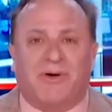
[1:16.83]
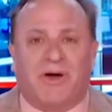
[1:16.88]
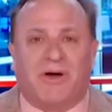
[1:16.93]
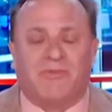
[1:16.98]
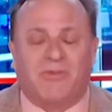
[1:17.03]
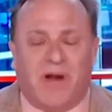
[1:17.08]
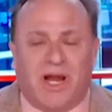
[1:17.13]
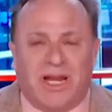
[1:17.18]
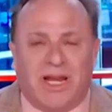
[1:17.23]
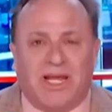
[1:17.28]

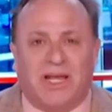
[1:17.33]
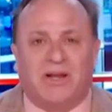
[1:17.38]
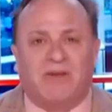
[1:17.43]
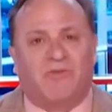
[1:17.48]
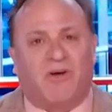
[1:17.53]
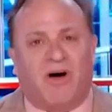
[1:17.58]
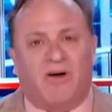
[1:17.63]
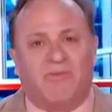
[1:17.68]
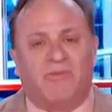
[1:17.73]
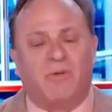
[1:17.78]
Iranian
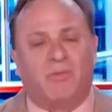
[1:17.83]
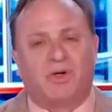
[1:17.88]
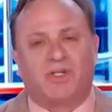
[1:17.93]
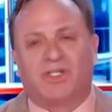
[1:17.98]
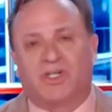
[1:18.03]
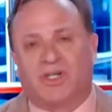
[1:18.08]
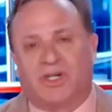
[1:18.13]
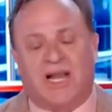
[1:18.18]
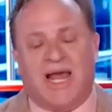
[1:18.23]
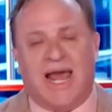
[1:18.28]
involvement,
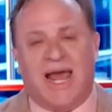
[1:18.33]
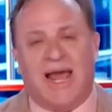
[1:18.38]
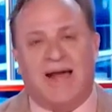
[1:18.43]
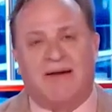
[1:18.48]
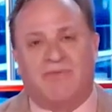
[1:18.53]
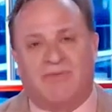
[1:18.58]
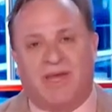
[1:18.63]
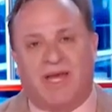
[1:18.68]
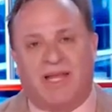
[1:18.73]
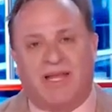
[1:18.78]
what you're going to
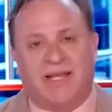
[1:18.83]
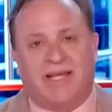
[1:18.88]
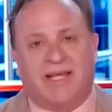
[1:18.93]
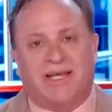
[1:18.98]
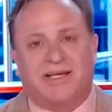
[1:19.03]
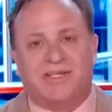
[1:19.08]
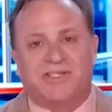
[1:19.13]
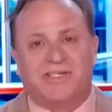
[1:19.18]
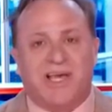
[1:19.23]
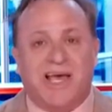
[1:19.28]
have then
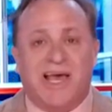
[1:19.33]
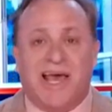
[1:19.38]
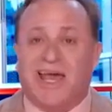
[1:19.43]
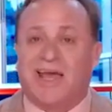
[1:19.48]
is